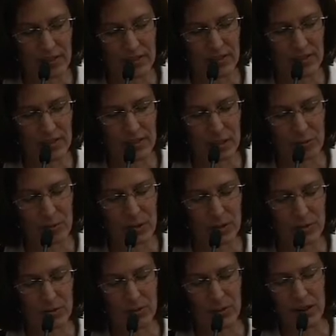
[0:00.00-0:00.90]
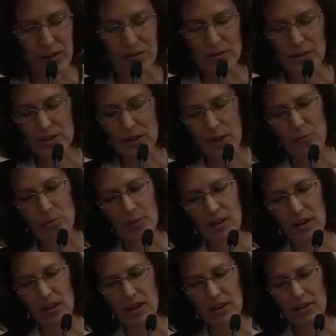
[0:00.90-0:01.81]
with some things we've done. For example,
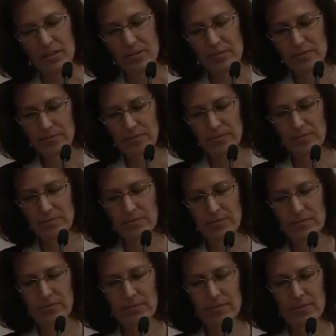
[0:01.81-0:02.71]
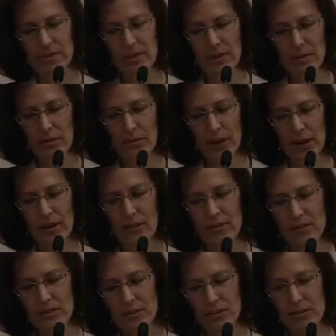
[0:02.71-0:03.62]
we have
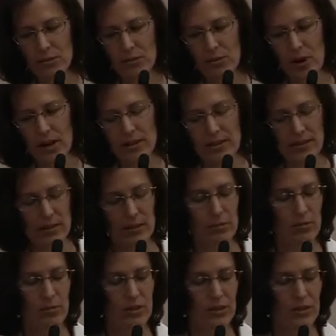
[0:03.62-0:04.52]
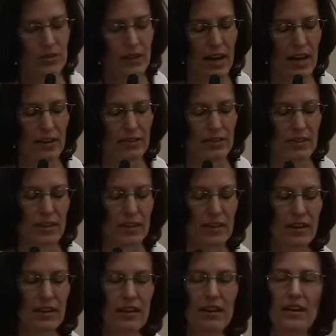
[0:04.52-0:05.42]
a school-wide assessment we do annually